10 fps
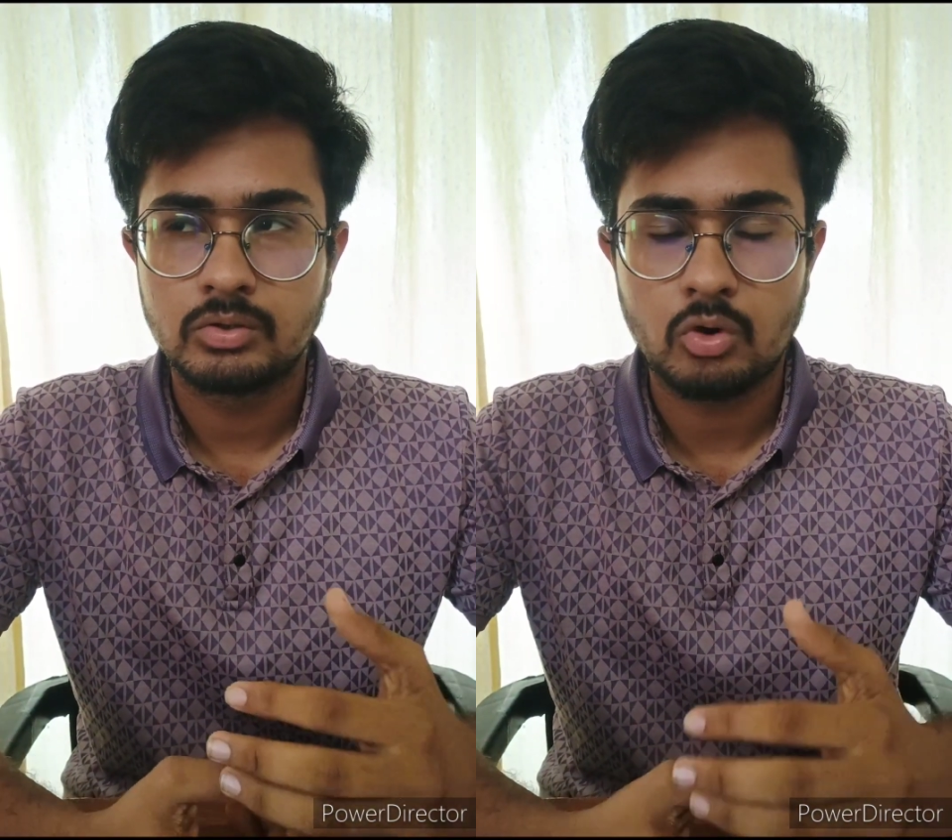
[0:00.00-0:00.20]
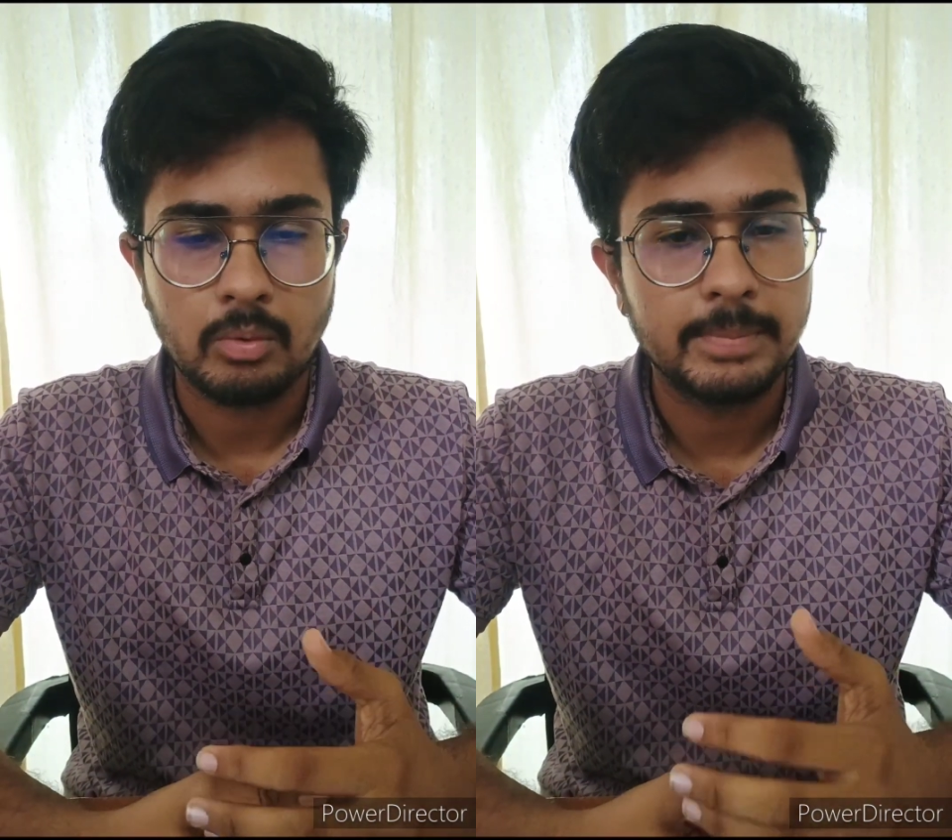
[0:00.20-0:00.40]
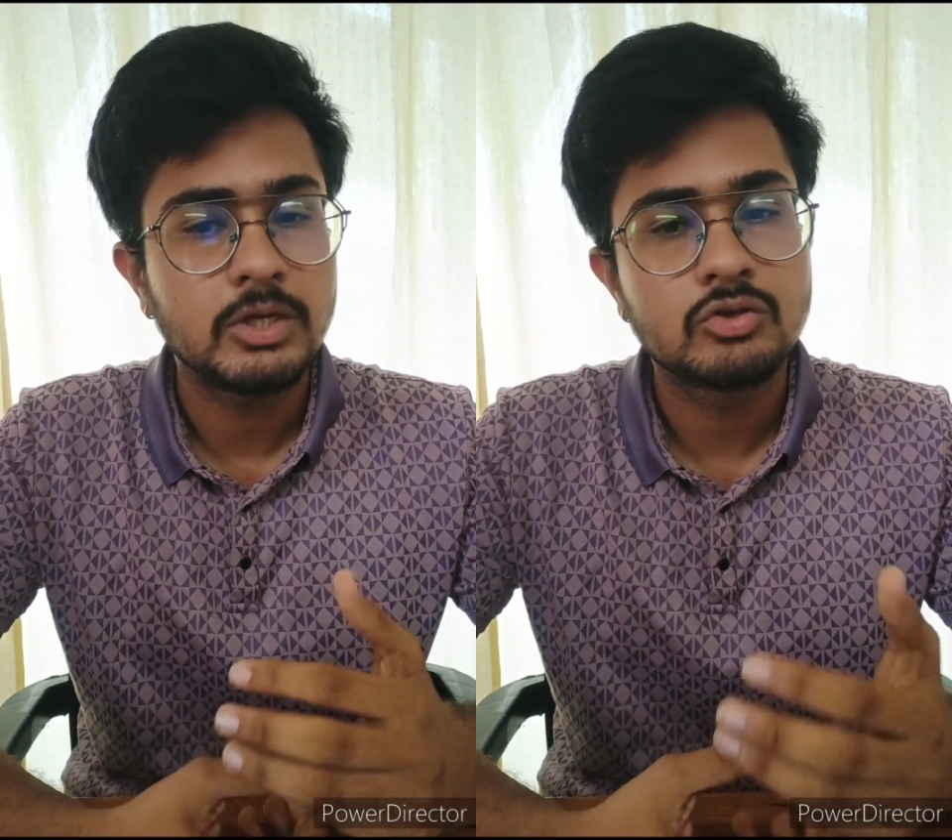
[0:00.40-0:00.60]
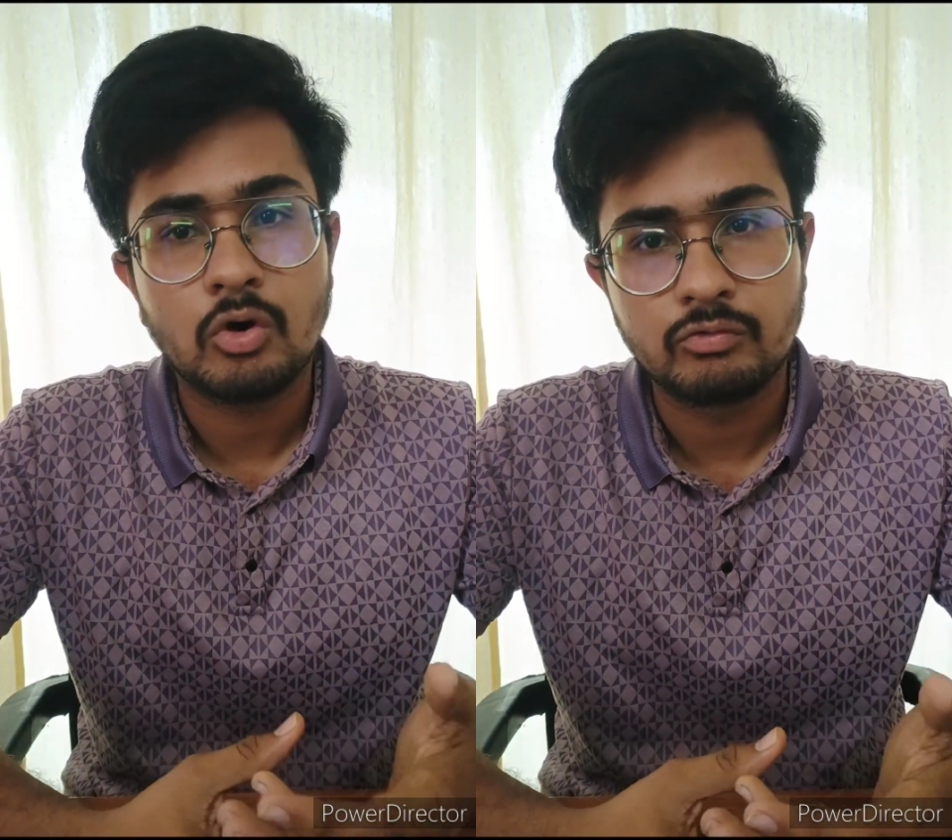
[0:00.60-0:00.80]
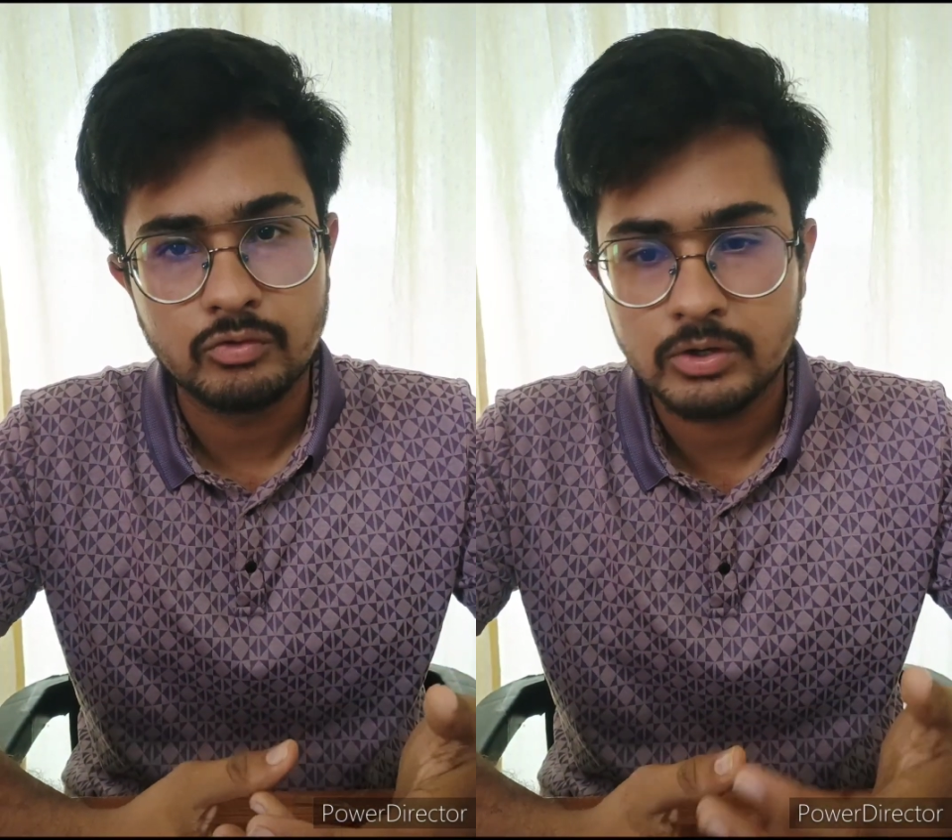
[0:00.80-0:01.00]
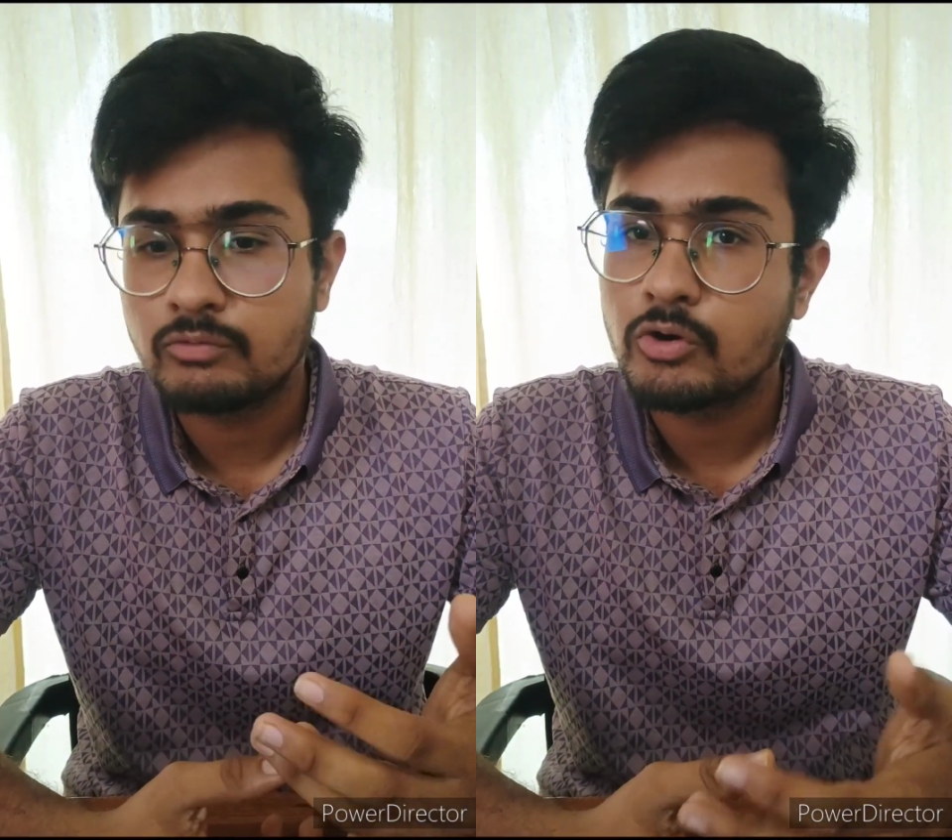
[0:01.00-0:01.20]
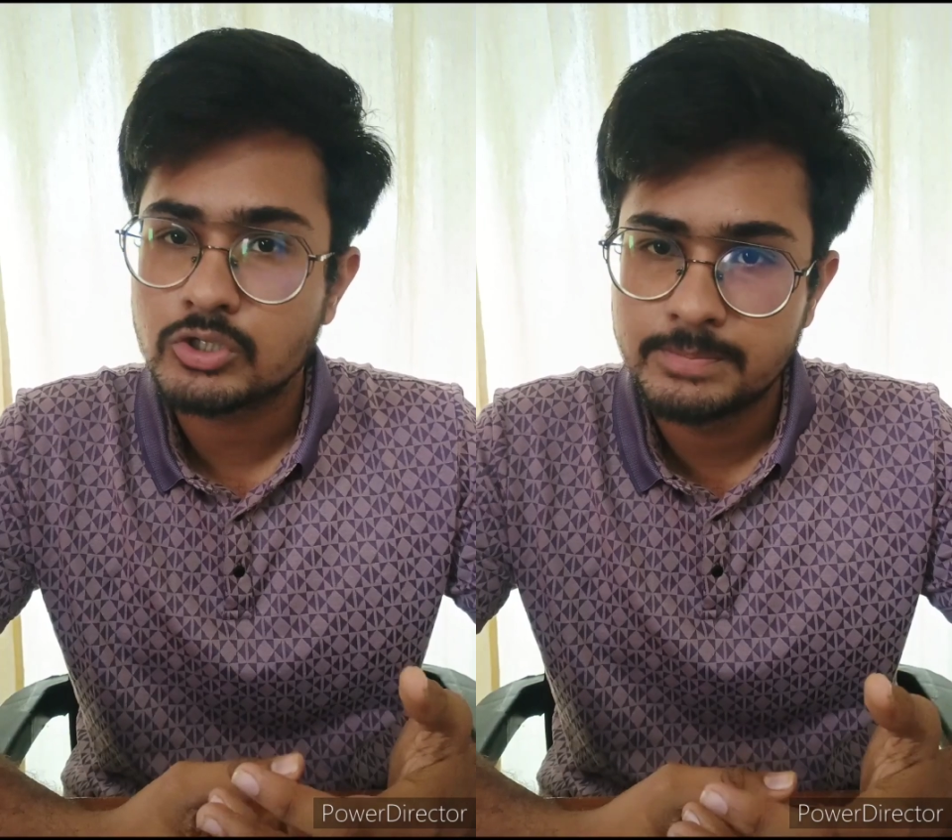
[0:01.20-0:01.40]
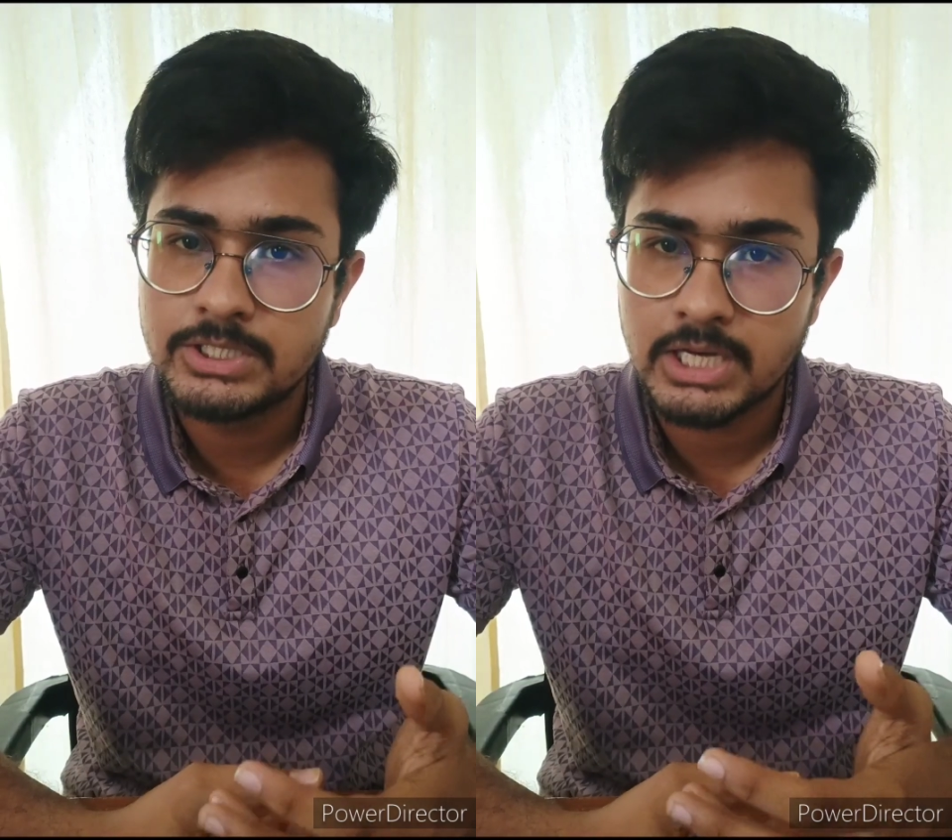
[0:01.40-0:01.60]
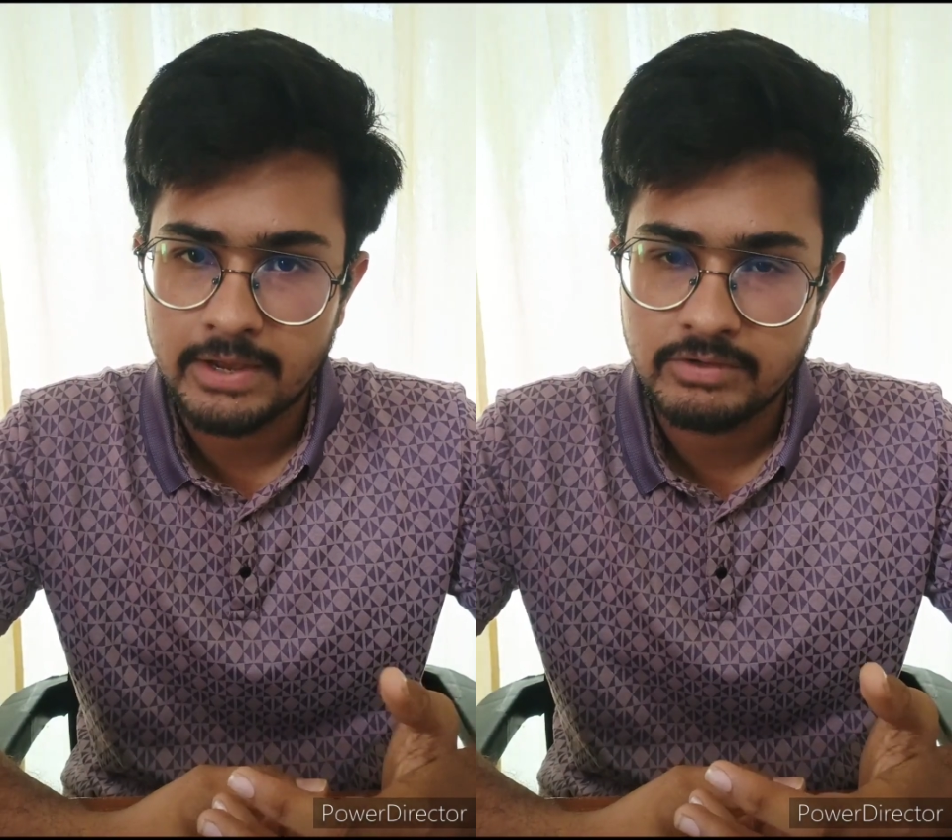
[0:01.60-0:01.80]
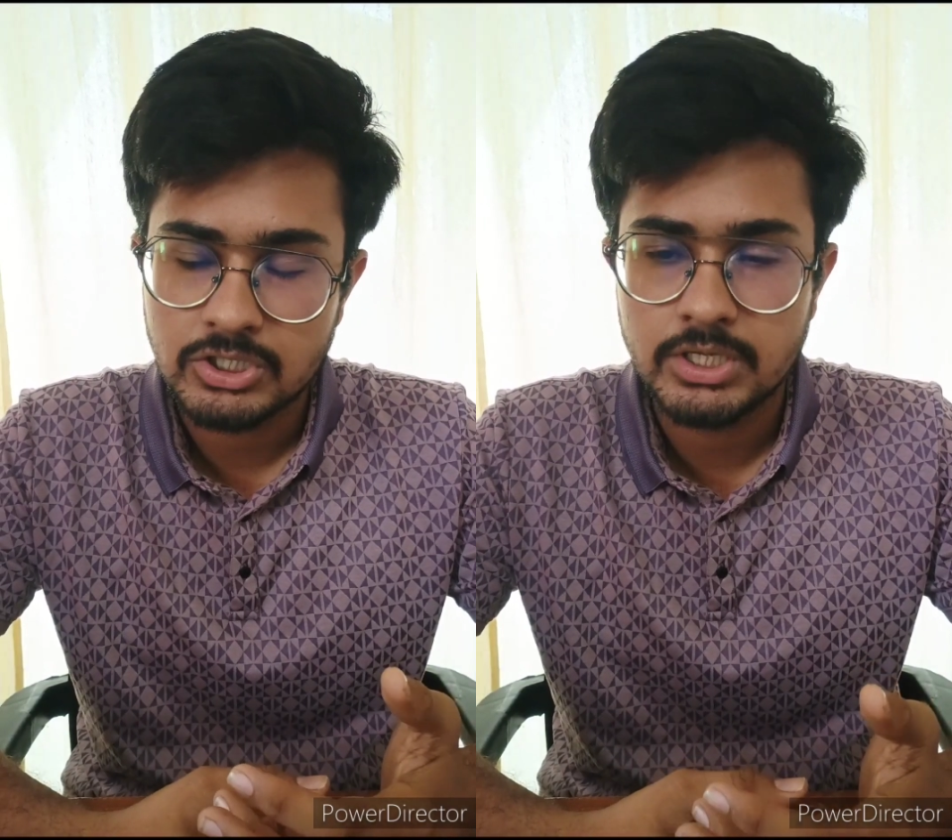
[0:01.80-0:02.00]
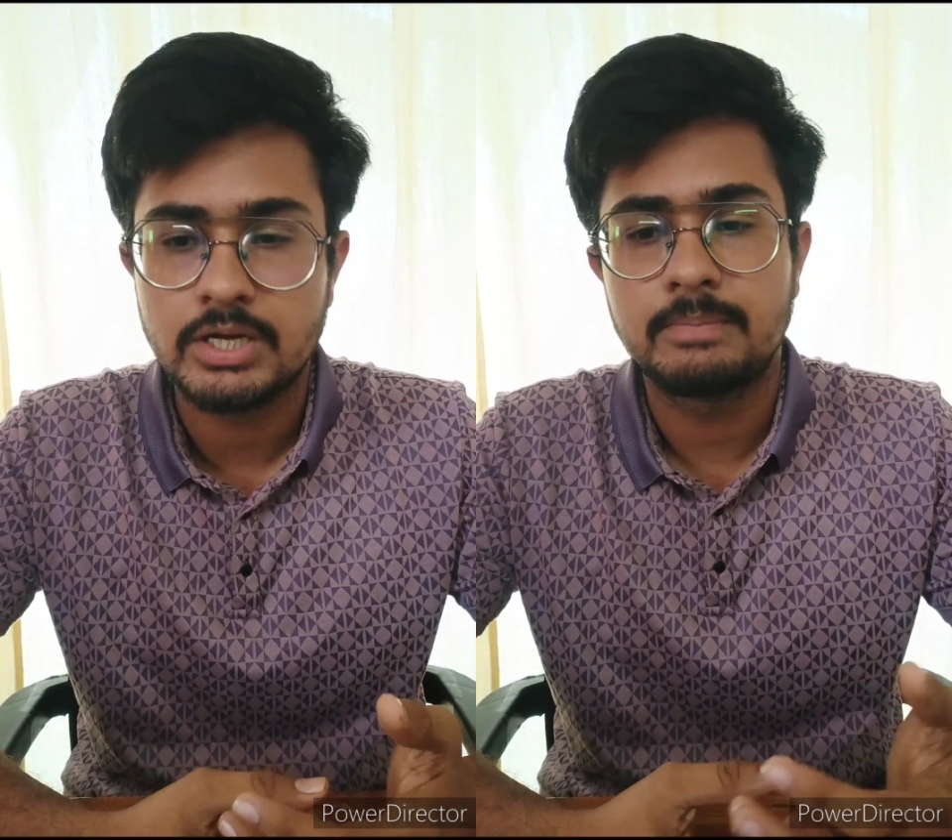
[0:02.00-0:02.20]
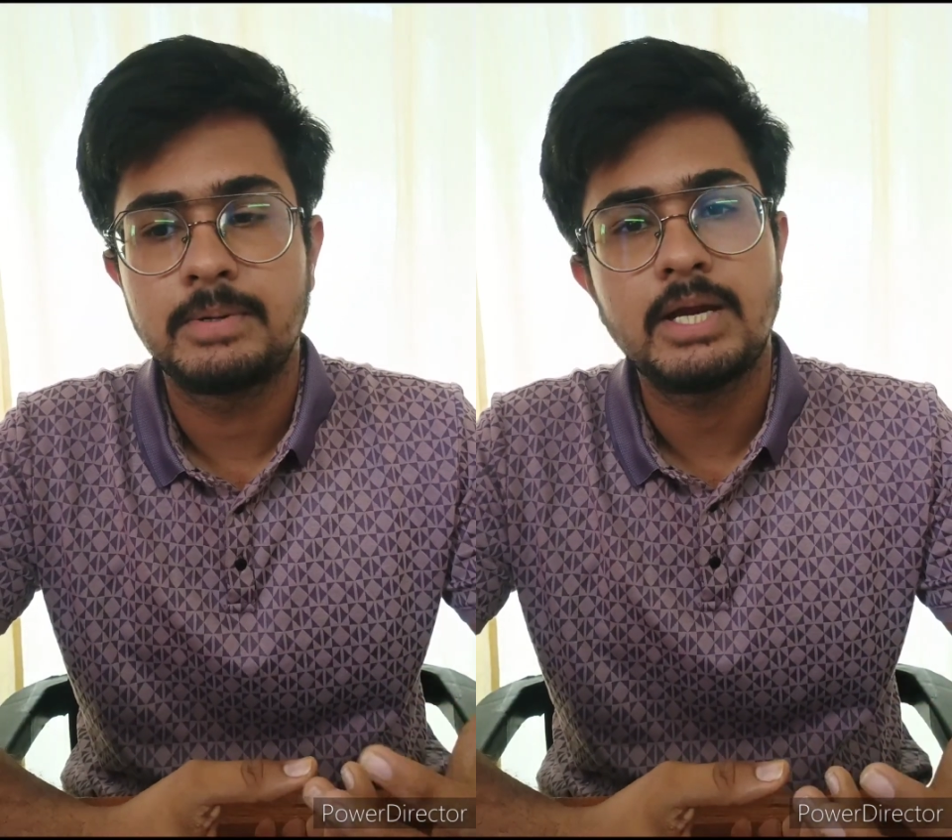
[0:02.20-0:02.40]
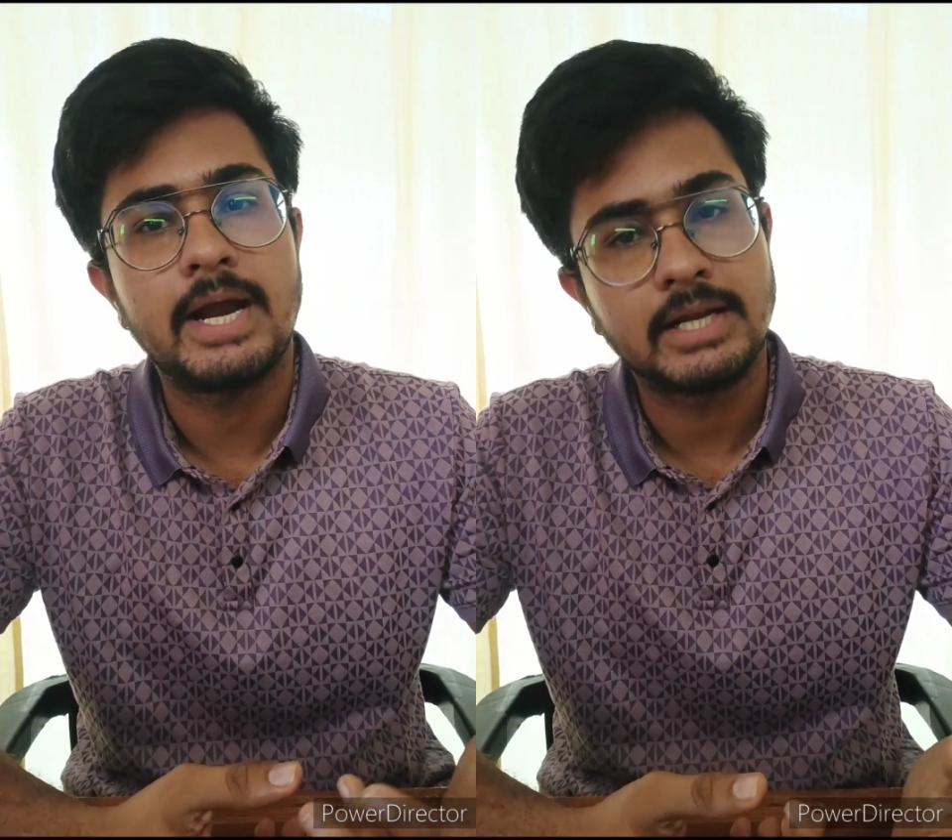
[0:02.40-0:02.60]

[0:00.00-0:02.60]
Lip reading: topic software for speech language therapy